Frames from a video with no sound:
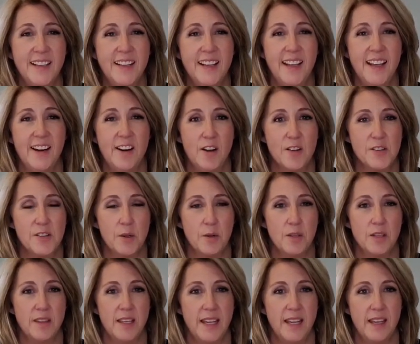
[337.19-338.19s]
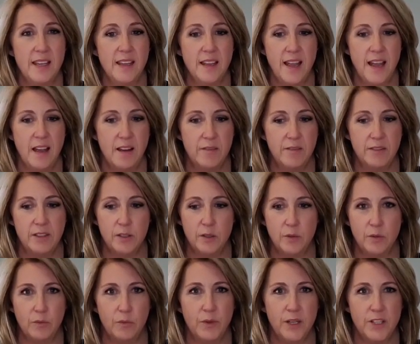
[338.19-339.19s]
And also they have
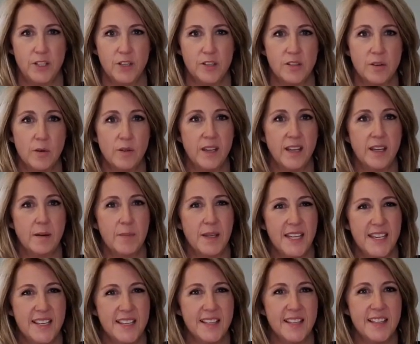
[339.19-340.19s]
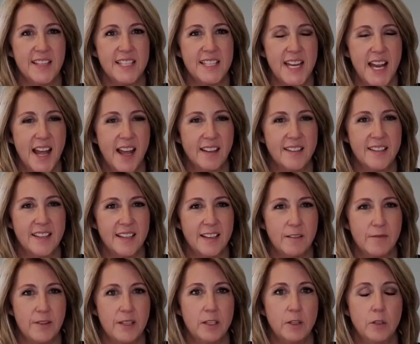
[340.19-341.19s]
little ridges so they can be easily stacked in a
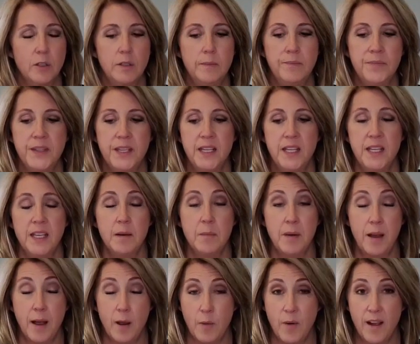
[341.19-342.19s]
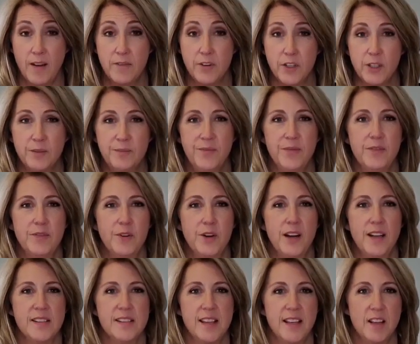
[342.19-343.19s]
vehicle. However, for
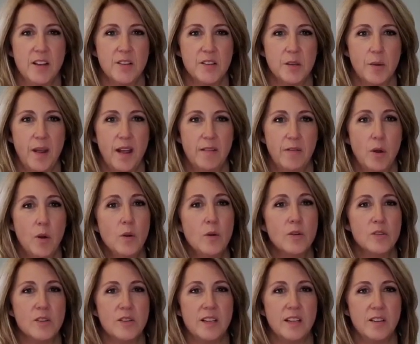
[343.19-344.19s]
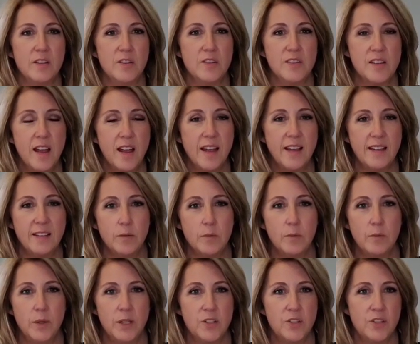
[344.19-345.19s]
us, they also have holes on either side,
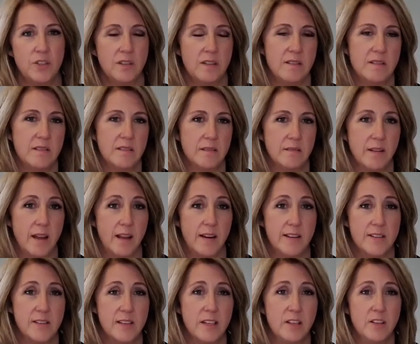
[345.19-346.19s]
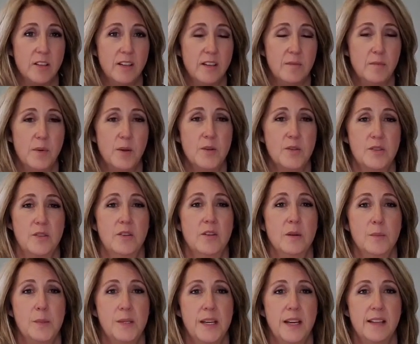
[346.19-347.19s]
which is honestly good in most
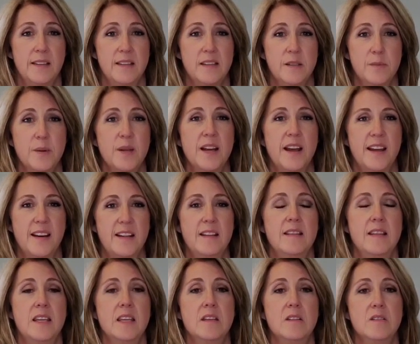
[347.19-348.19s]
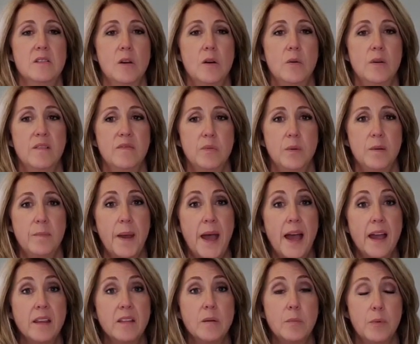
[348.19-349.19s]
circumstances, but not in these. So if we
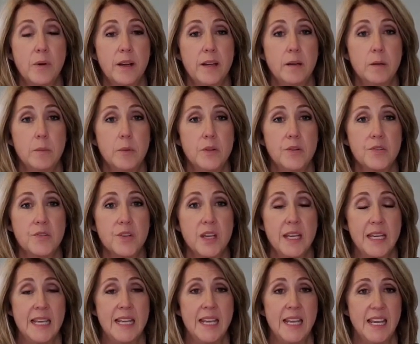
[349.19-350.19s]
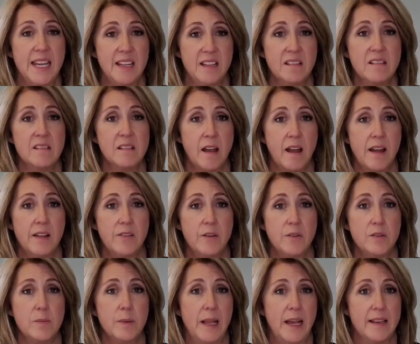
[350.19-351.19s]
pack the breakables inside those
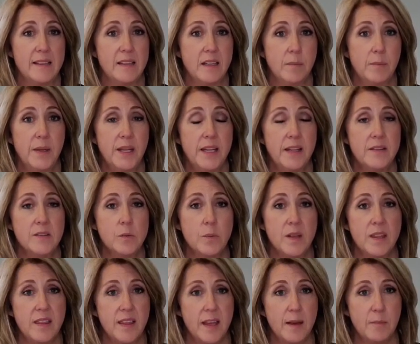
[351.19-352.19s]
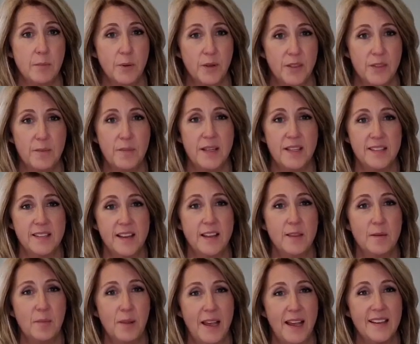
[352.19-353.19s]
plastic bins, we then put them inside the
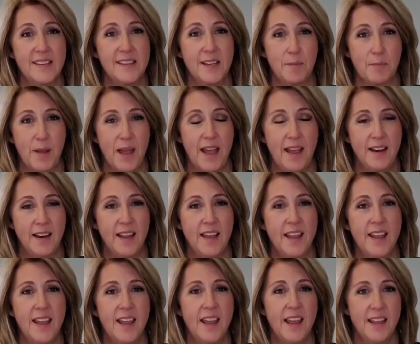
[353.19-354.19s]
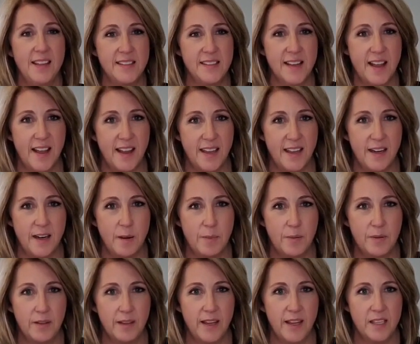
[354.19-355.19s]
plastic bag and tie it up
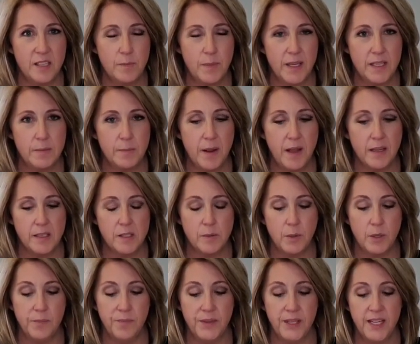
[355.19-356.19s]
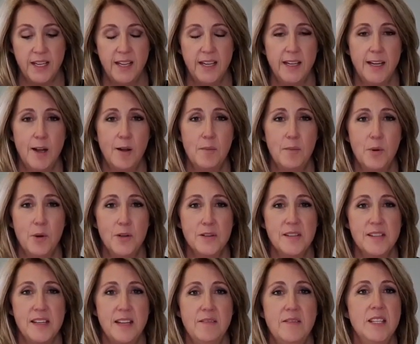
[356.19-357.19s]
as best possible. Now, important
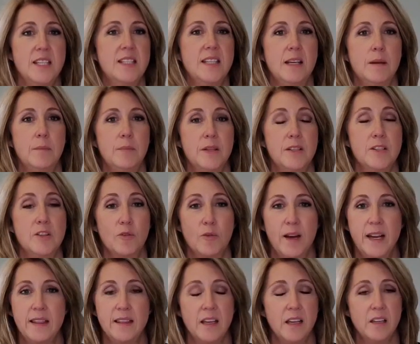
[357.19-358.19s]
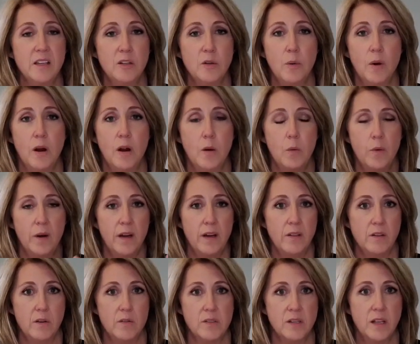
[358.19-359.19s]
safety tip: it's great that you are wearing
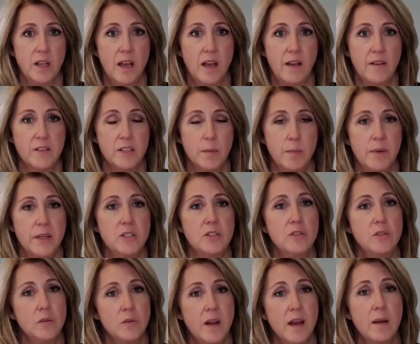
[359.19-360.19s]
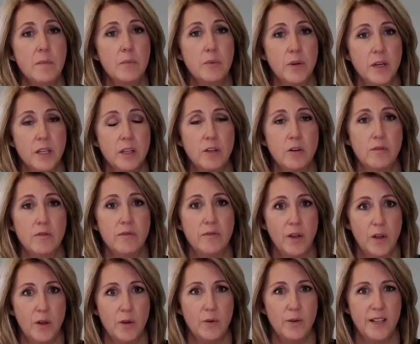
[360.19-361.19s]
those gloves, but do not bring your
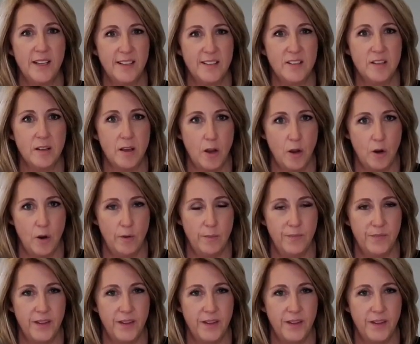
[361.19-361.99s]
phone into the home.